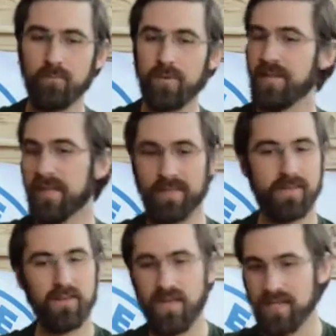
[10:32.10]
But then
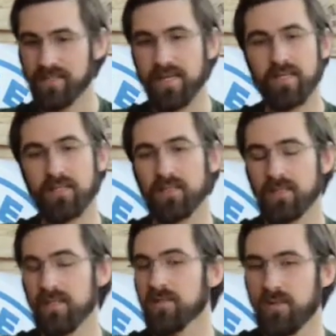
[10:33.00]
at the last second,
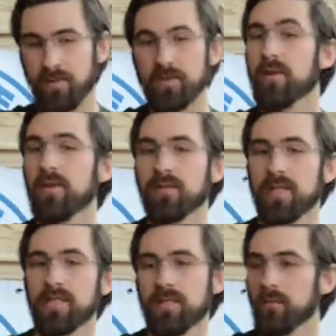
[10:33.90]
his family
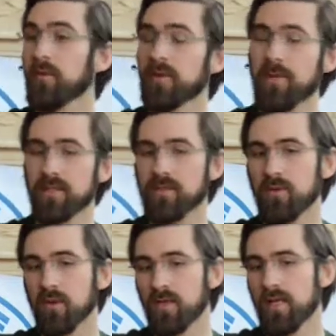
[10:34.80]
prioritized him going to med
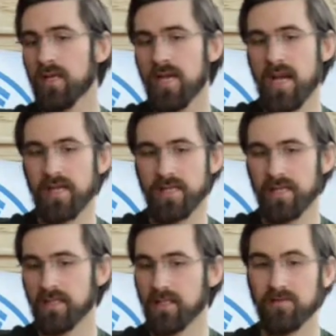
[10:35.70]
school. And I
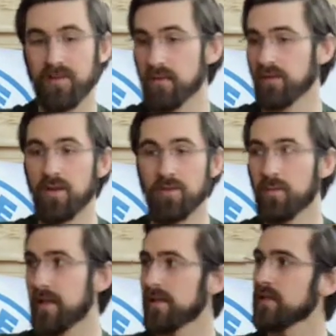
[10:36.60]
guess they found another
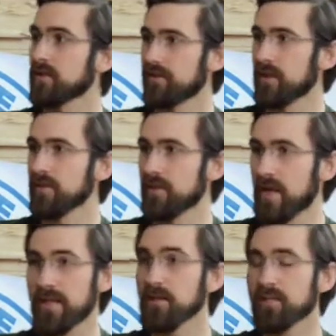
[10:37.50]
way to figure
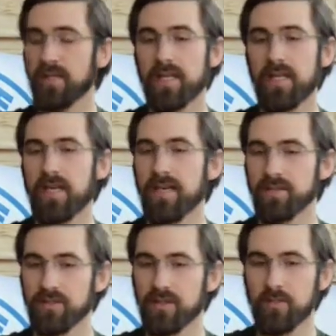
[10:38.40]
that out.
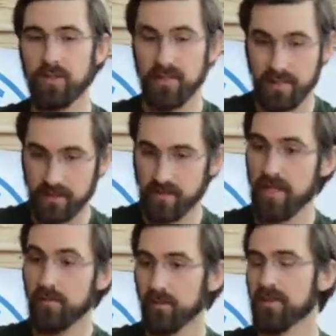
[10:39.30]
And so he is
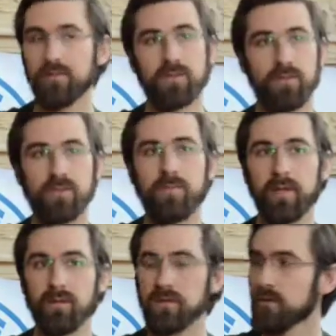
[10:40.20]
able to return to
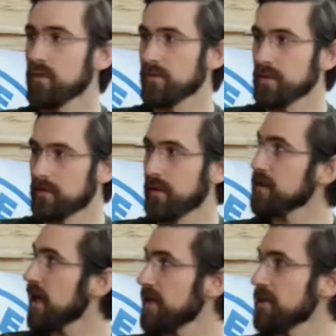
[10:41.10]
medical school, which is
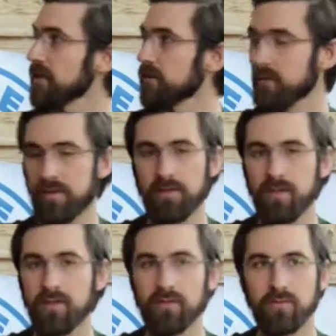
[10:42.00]
fantastic, without a
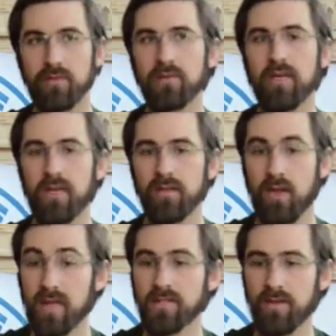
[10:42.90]
huge
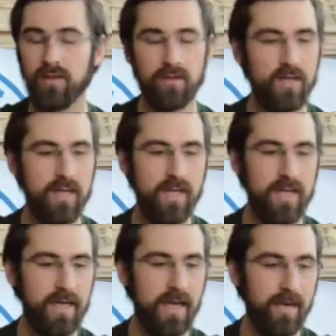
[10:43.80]
loss
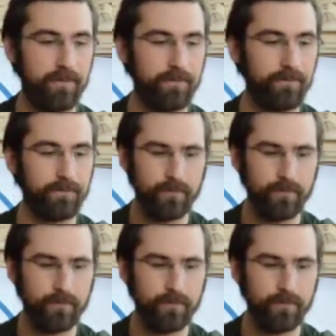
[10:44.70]
there.